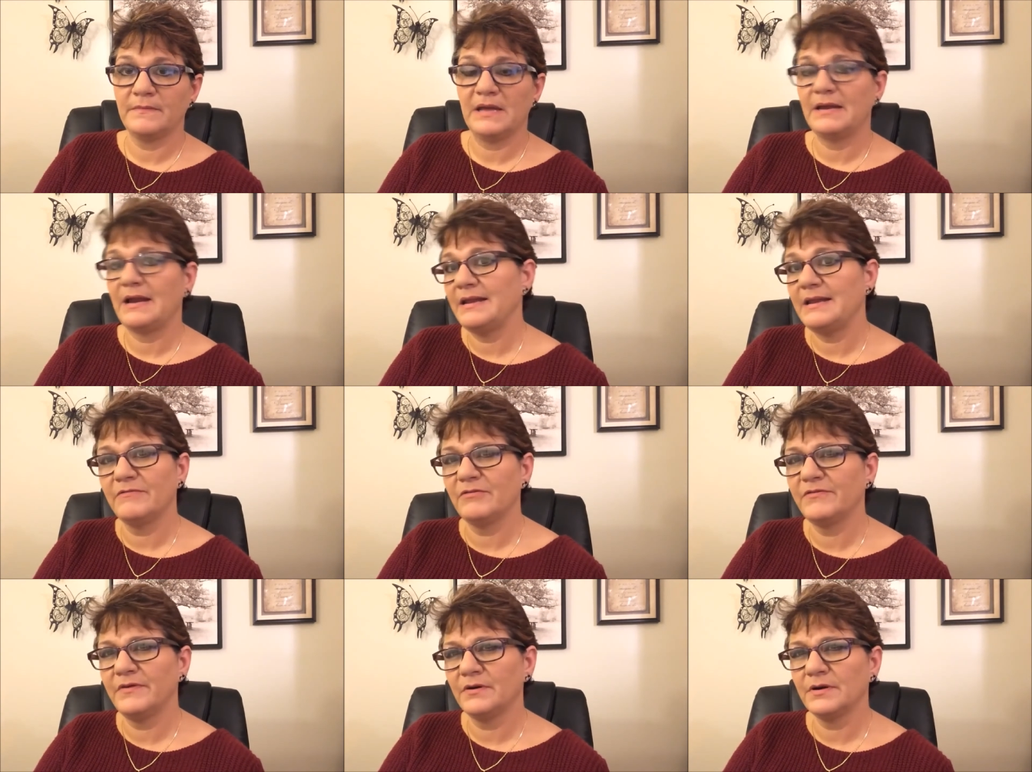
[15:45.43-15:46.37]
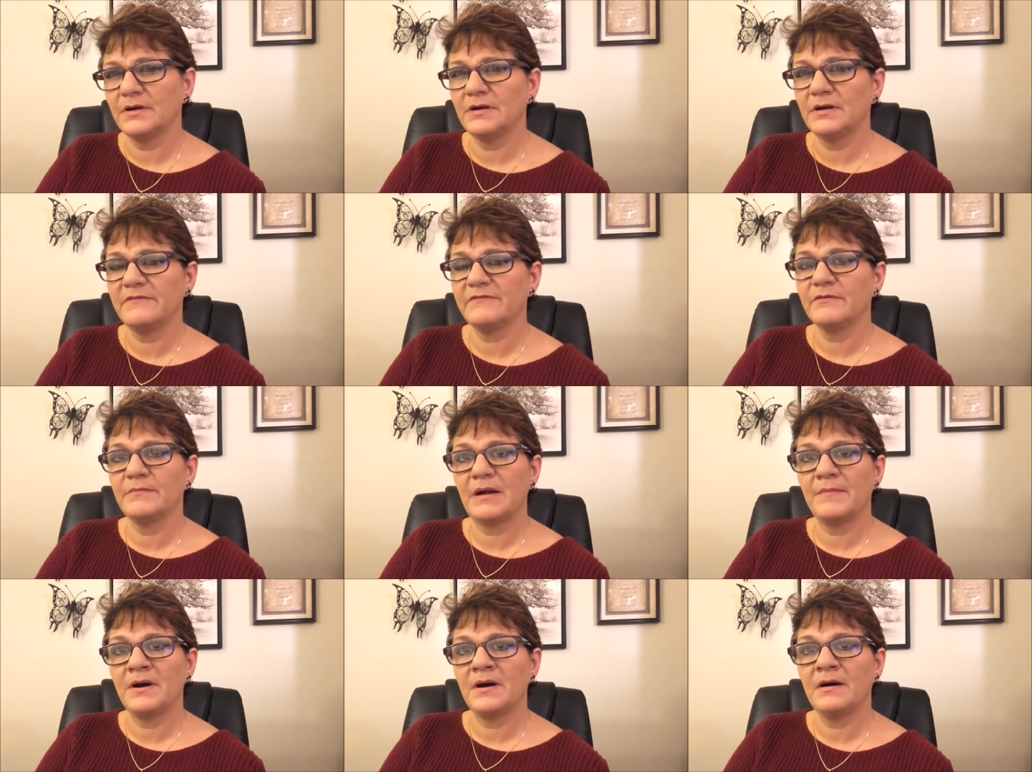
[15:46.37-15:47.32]
And I never felt good enough for my
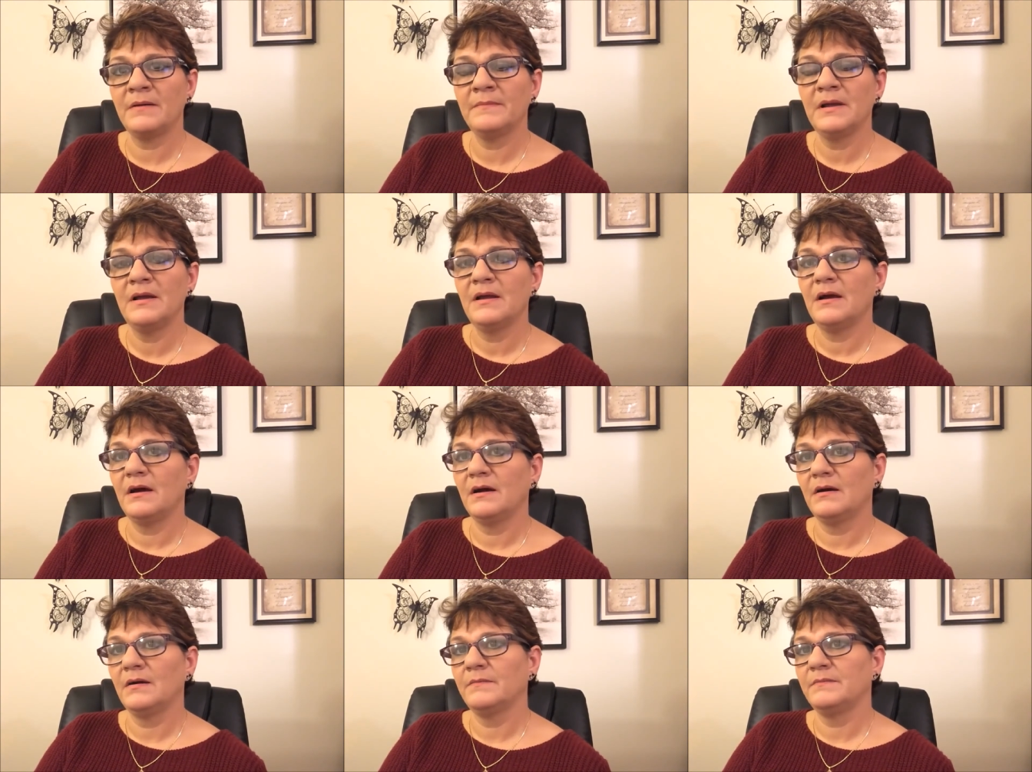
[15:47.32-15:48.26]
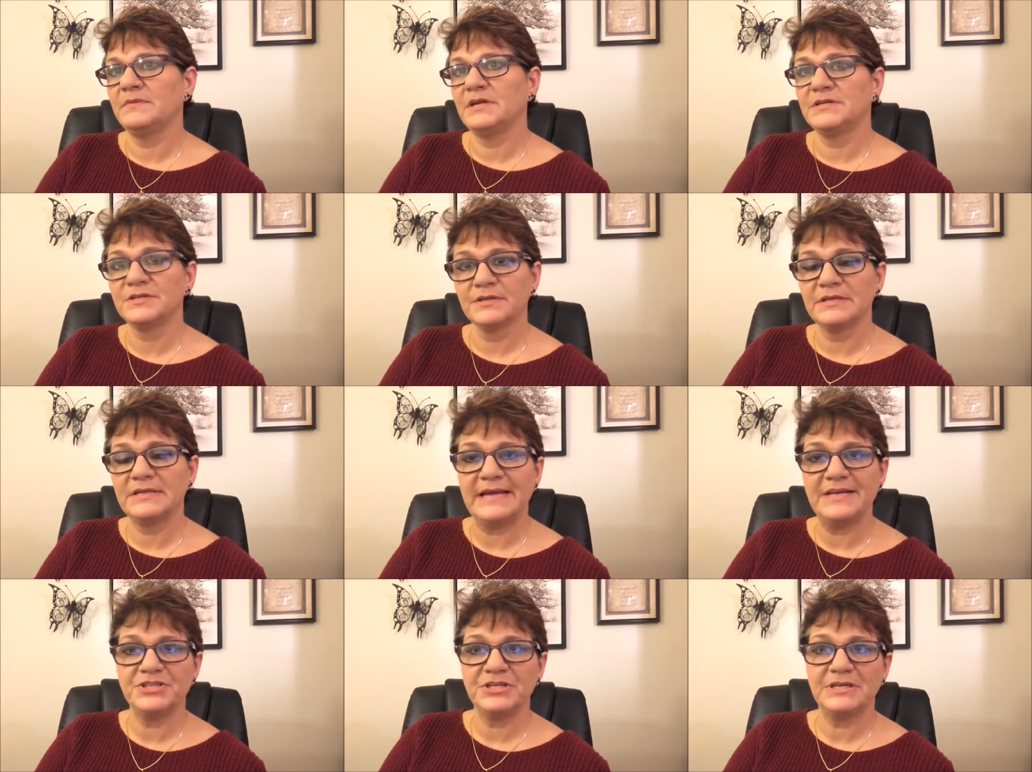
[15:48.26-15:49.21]
mom until the
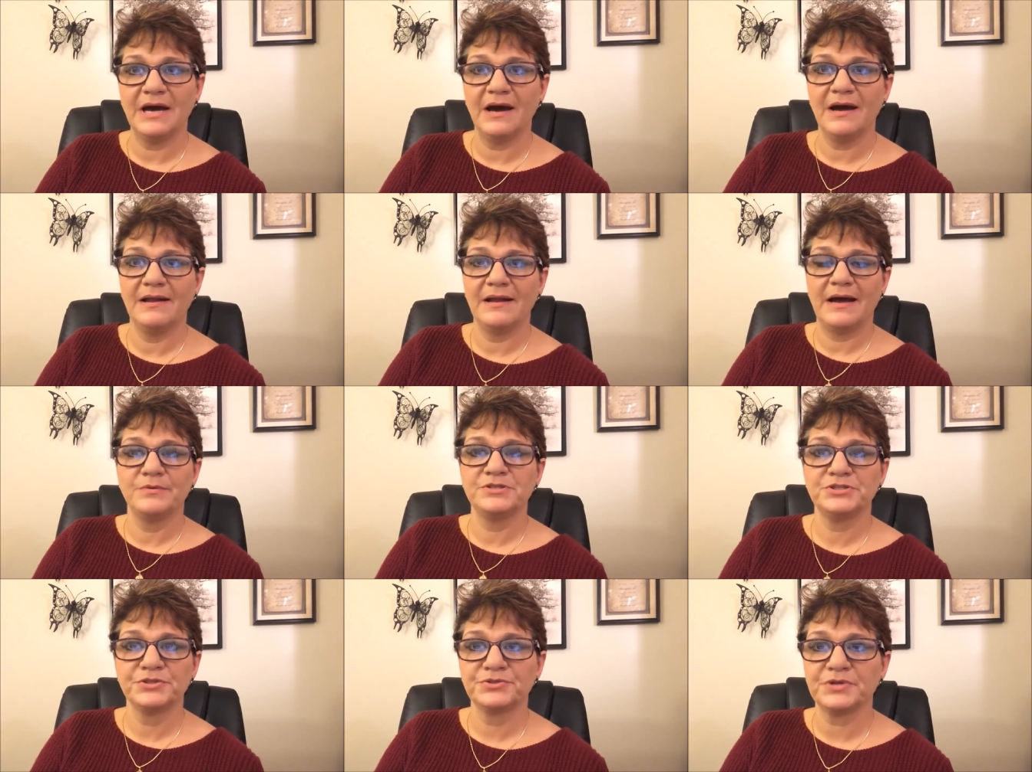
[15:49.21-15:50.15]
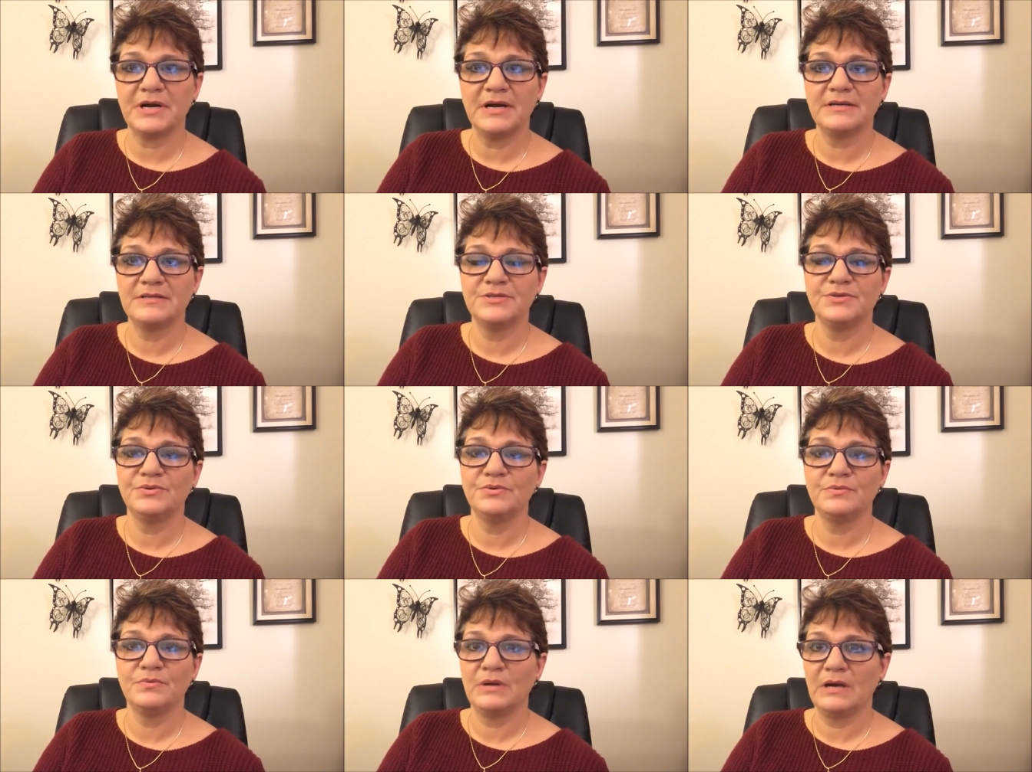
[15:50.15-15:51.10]
day she died. I was still trying
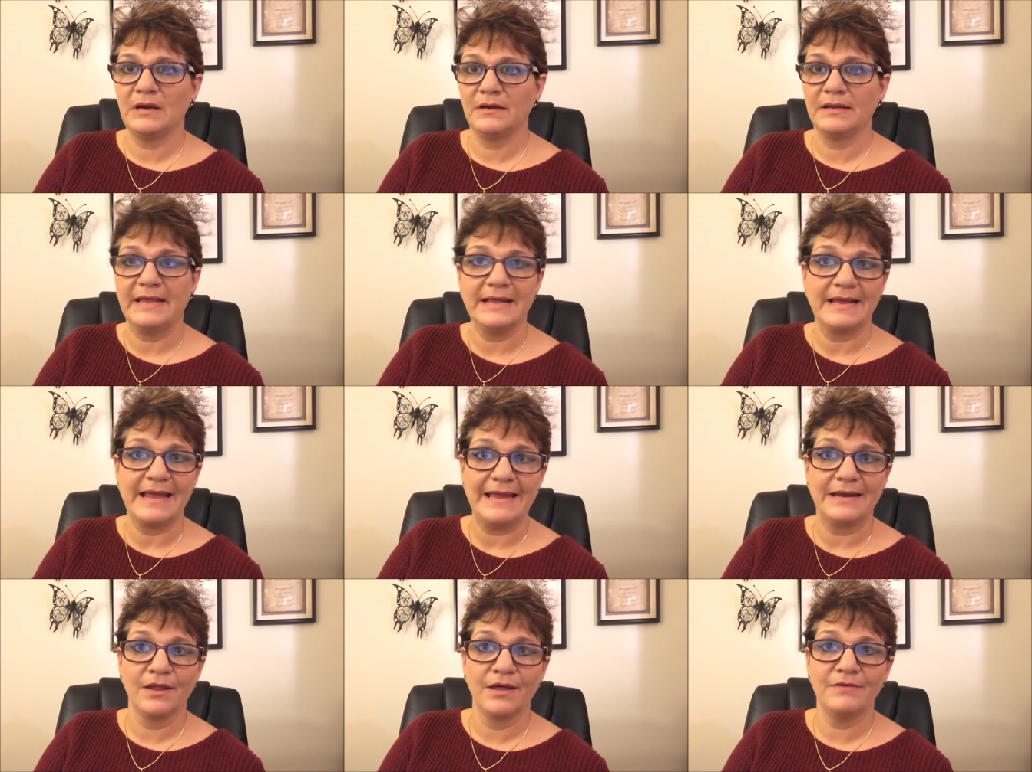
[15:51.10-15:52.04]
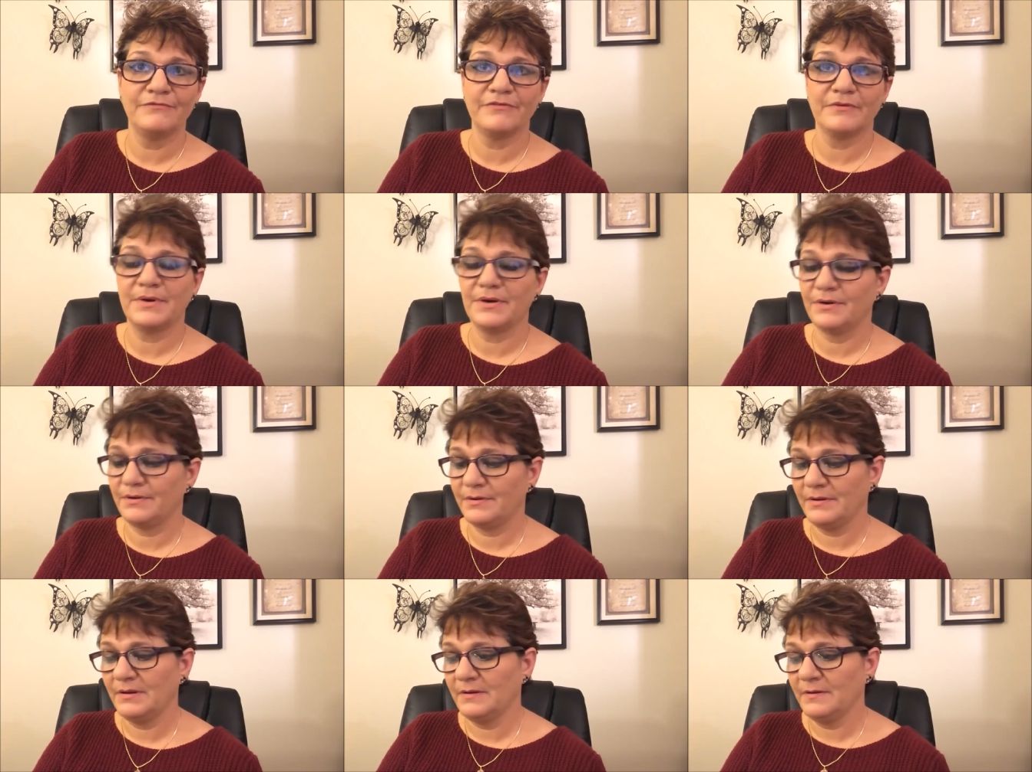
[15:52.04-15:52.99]
to gain love from her.